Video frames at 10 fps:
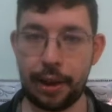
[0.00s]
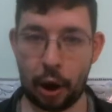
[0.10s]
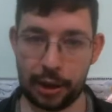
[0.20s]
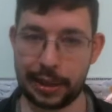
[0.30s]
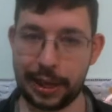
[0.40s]

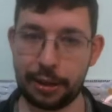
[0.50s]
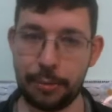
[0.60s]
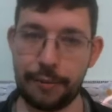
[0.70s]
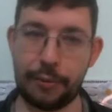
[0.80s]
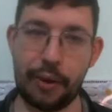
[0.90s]
only legal
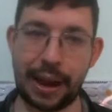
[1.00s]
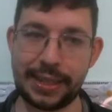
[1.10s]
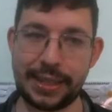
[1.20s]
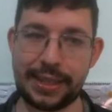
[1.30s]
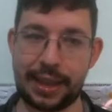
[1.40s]
move for white
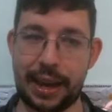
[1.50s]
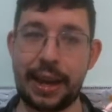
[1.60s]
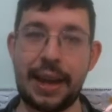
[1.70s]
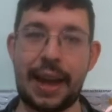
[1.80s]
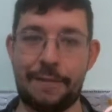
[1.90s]
is to
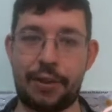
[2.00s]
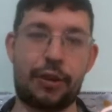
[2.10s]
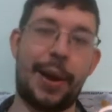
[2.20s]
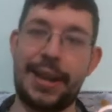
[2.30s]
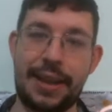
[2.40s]
have the
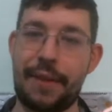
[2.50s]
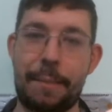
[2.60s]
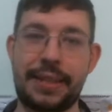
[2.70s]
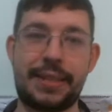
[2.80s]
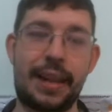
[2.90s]
queen give up
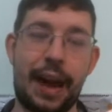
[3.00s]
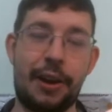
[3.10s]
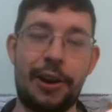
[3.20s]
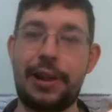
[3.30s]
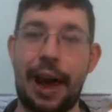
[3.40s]

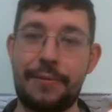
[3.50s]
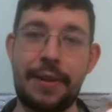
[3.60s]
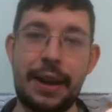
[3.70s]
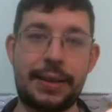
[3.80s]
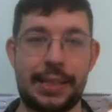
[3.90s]
her life
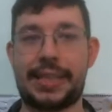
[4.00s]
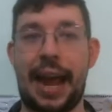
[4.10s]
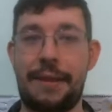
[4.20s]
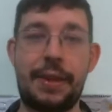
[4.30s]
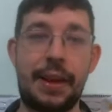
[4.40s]
to
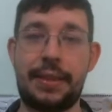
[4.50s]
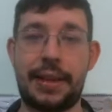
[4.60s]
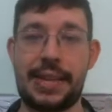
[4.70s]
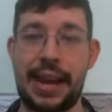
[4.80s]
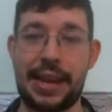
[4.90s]
save the
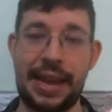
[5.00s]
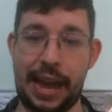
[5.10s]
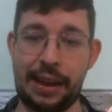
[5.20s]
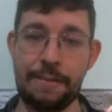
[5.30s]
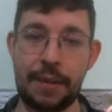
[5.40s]
dear
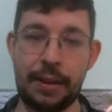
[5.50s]
king,